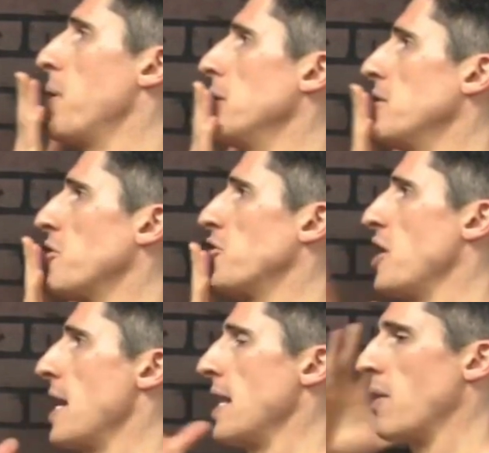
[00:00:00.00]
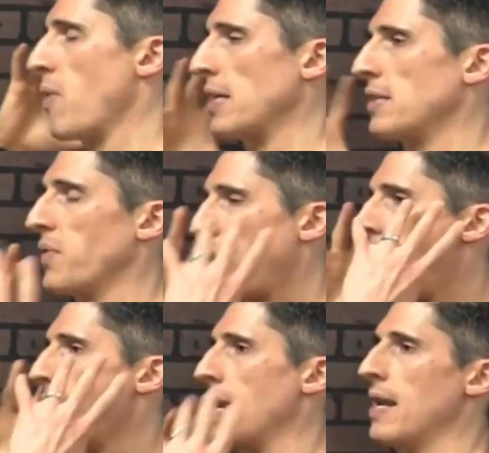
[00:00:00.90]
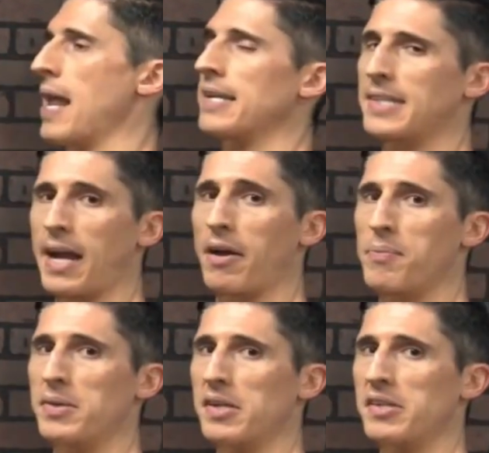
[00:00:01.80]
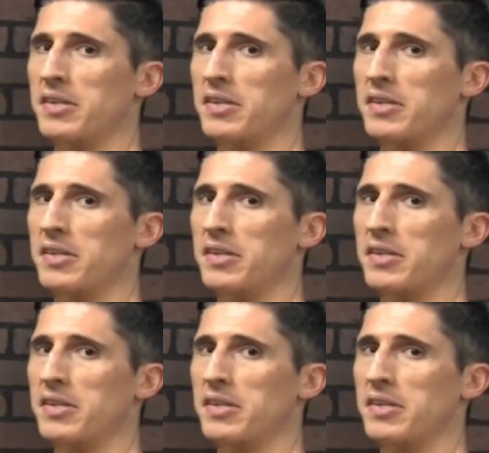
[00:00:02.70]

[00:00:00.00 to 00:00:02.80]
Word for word: like most people, I am actually suffering from that.